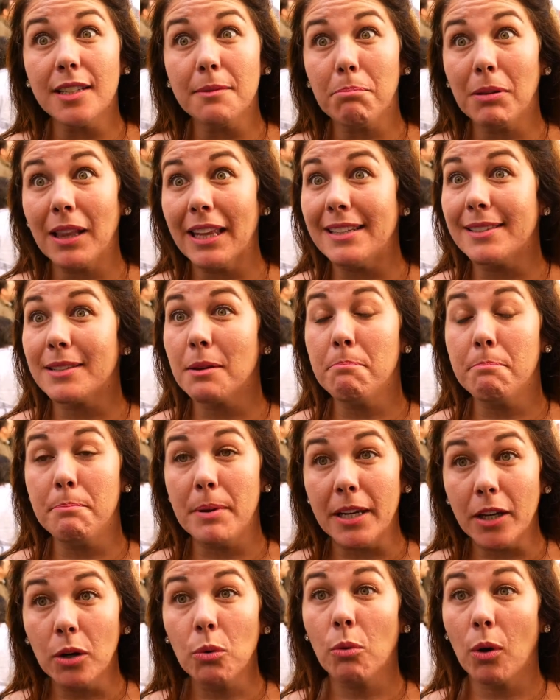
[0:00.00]
plays a
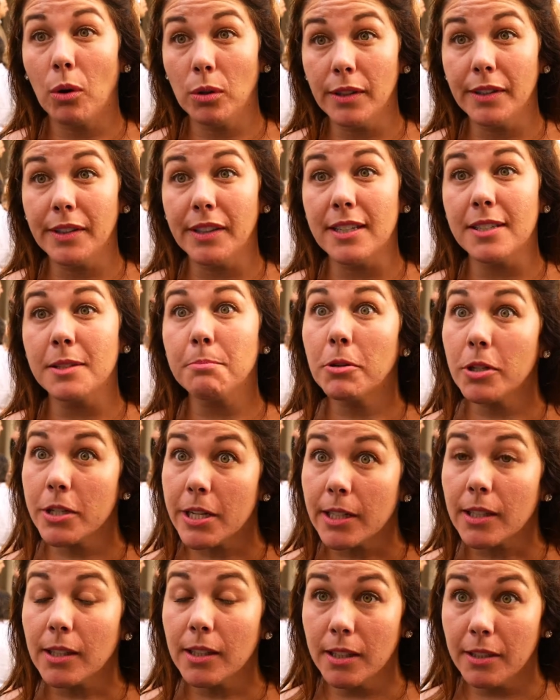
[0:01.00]
big role in this,
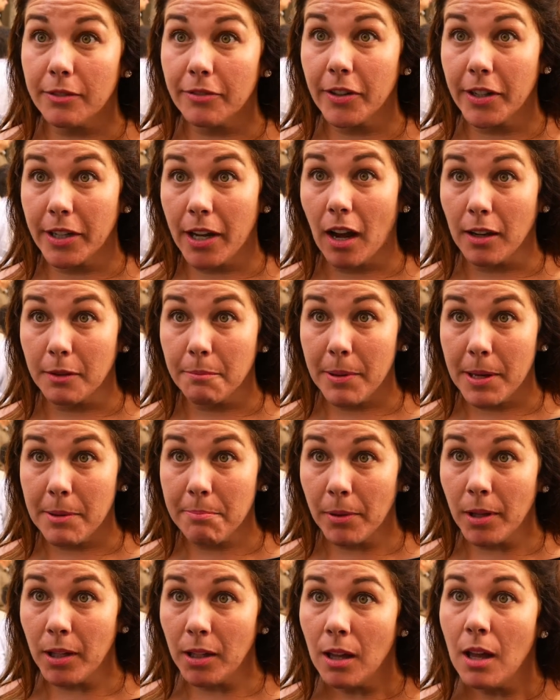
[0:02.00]
particularly for young
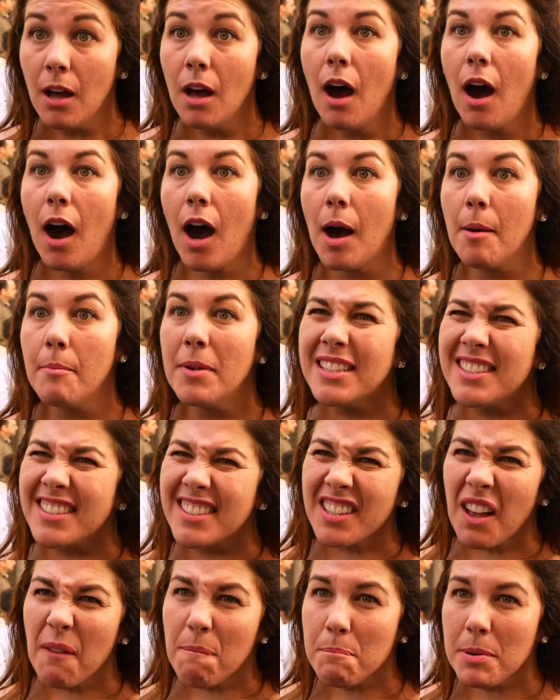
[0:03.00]
people.
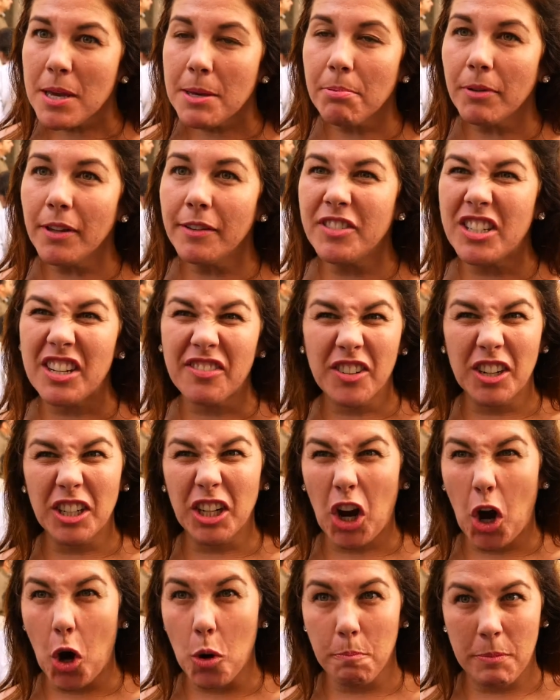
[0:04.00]
Some people have different
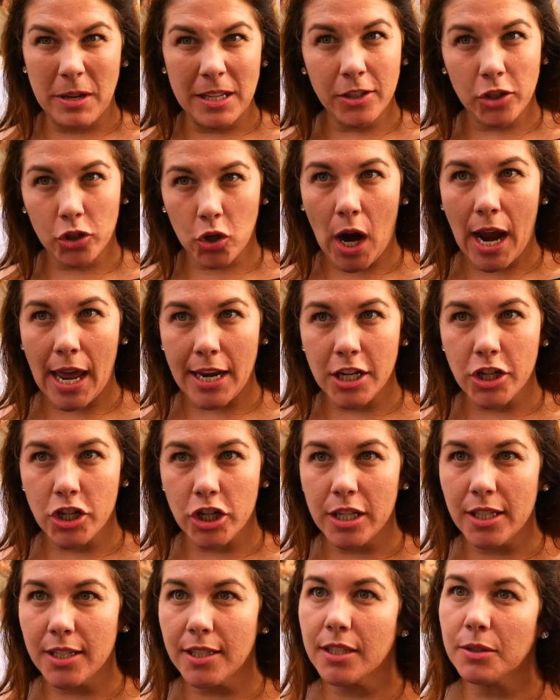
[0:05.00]
coping
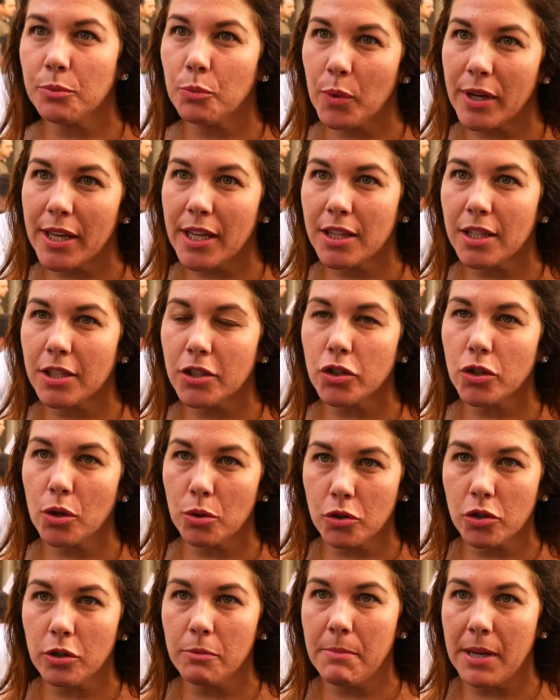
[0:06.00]
strategies with
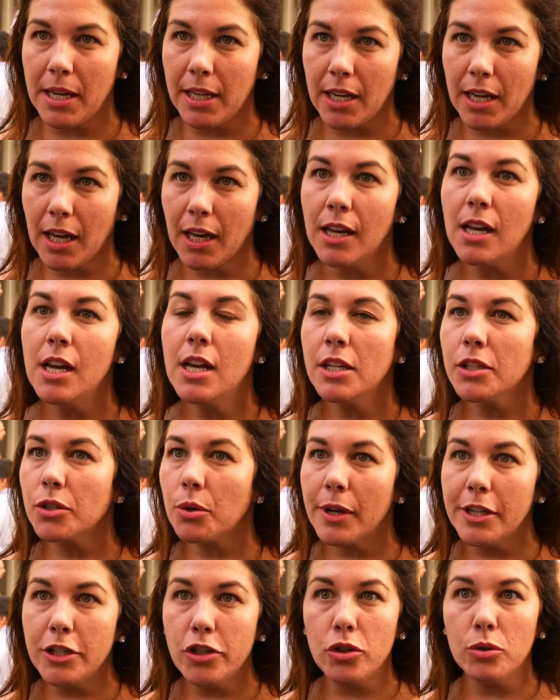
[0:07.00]
social media. So
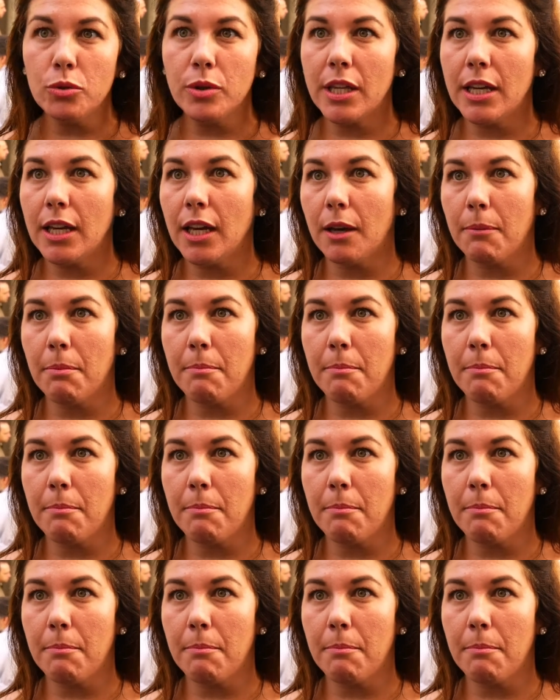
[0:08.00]
I do think